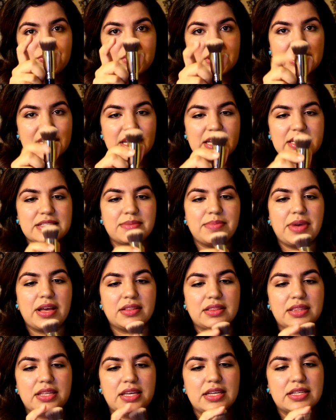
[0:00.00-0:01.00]
really nice
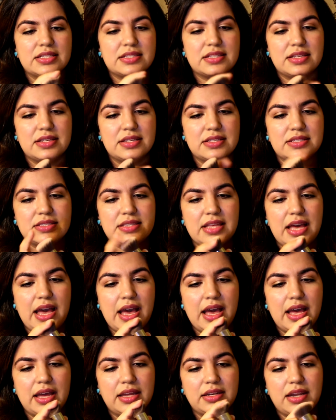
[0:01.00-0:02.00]
about this is
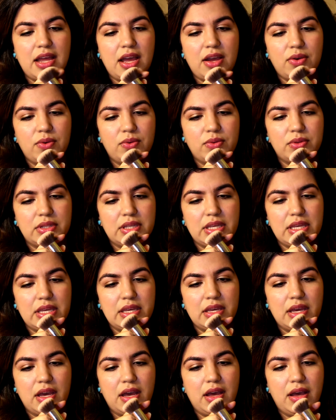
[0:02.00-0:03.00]
that not
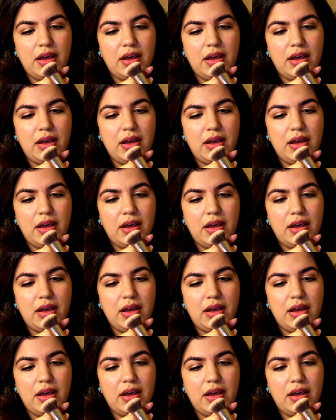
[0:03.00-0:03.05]
only